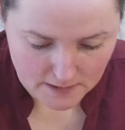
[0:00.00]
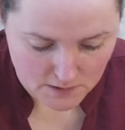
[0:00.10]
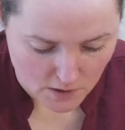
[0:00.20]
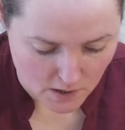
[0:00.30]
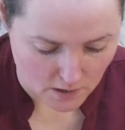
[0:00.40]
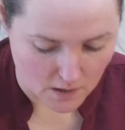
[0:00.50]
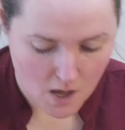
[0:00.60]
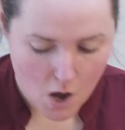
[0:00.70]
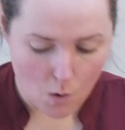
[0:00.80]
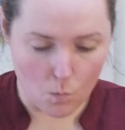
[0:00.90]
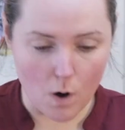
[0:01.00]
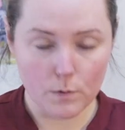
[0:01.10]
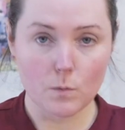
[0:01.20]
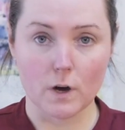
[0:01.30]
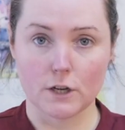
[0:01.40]
a circle. What
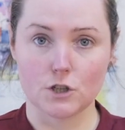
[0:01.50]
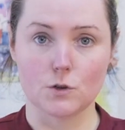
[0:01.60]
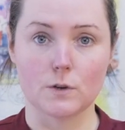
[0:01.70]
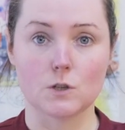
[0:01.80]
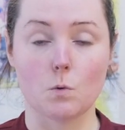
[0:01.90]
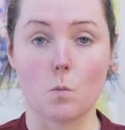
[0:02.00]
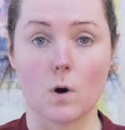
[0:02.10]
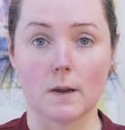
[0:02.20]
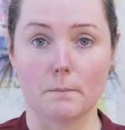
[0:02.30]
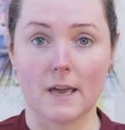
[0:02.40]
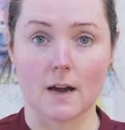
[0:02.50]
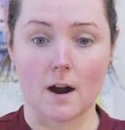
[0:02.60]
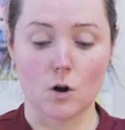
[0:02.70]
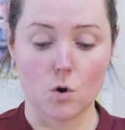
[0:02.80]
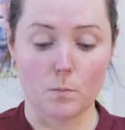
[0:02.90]
we want to do is we want to make
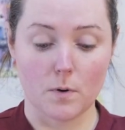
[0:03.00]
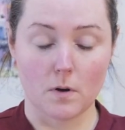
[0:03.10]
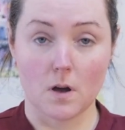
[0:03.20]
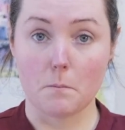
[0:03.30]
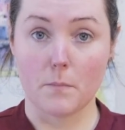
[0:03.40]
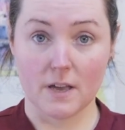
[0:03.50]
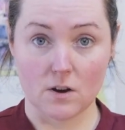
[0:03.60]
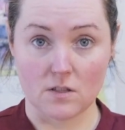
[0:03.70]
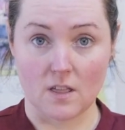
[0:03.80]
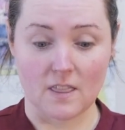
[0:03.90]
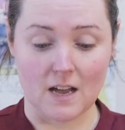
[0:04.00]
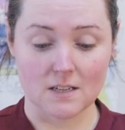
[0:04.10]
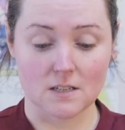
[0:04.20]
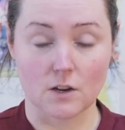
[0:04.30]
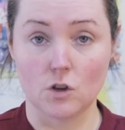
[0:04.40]
our hoop bigger than
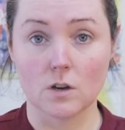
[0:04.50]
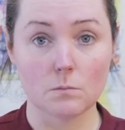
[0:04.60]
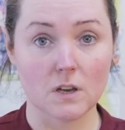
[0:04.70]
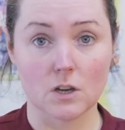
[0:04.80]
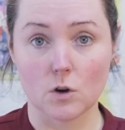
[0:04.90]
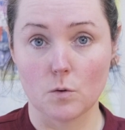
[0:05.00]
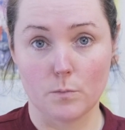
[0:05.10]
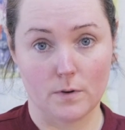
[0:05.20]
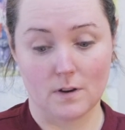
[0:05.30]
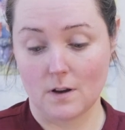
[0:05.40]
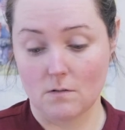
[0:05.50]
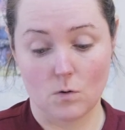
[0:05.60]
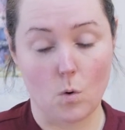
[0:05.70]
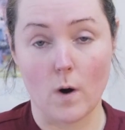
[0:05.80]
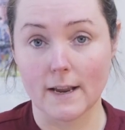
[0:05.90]
that. Now you can make your hoop
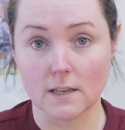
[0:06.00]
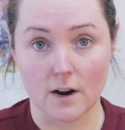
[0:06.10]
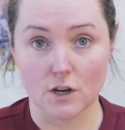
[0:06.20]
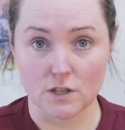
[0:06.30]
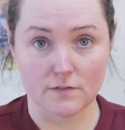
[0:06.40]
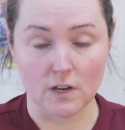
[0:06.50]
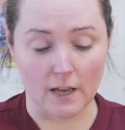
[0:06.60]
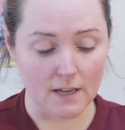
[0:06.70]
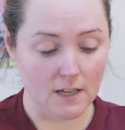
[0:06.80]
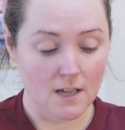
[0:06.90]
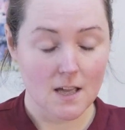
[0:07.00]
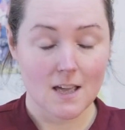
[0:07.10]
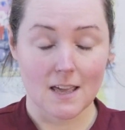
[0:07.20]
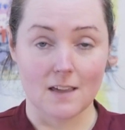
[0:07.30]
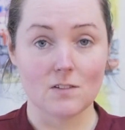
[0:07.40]
quite large if you like.
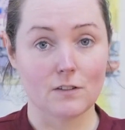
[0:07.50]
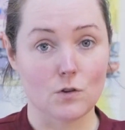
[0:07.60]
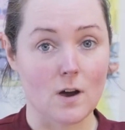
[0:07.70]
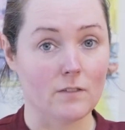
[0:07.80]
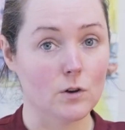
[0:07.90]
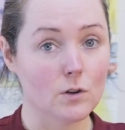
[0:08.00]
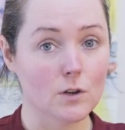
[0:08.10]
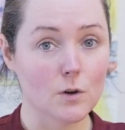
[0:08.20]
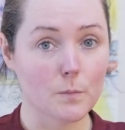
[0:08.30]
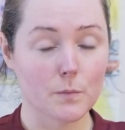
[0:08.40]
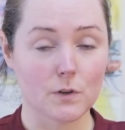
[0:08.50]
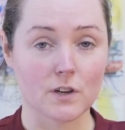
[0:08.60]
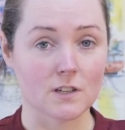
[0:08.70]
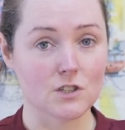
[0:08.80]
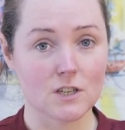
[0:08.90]
Even if you have a hula hoop, you
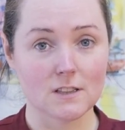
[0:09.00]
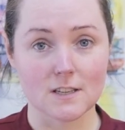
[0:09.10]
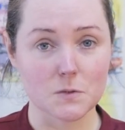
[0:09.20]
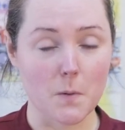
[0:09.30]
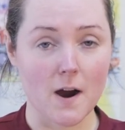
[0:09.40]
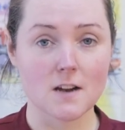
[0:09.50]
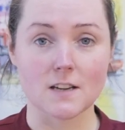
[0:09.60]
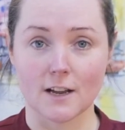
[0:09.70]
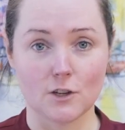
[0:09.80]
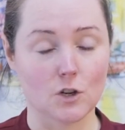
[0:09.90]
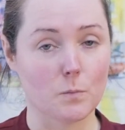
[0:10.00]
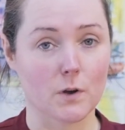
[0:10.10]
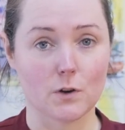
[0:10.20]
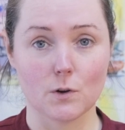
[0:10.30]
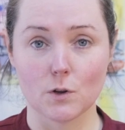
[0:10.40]
can cheat this part and you could put
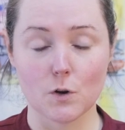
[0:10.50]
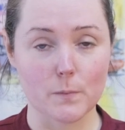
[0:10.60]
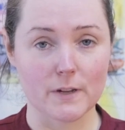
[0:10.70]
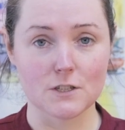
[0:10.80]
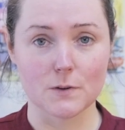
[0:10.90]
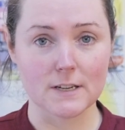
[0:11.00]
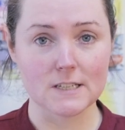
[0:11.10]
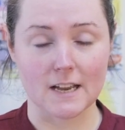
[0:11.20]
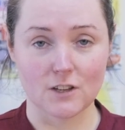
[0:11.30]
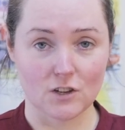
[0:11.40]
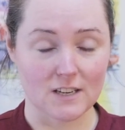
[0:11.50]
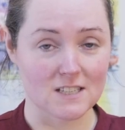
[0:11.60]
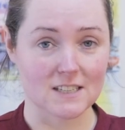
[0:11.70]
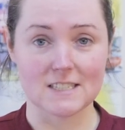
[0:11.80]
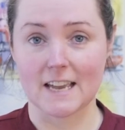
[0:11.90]
a hula hoop into it and you could
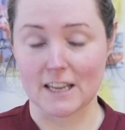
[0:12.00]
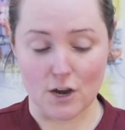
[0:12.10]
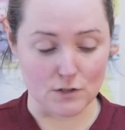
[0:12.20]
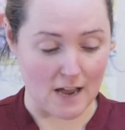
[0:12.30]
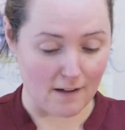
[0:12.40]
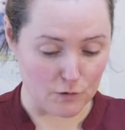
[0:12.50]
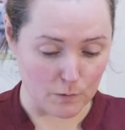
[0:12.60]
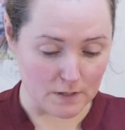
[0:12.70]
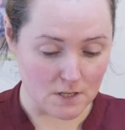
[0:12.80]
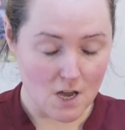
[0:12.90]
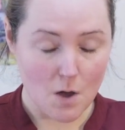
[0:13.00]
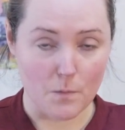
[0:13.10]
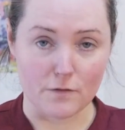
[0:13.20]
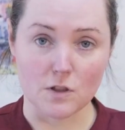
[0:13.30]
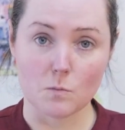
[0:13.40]
easily take it out afterwards.
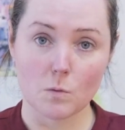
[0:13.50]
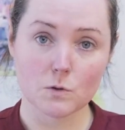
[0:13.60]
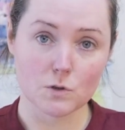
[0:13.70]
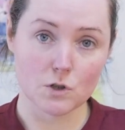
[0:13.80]
But for the moment, we'll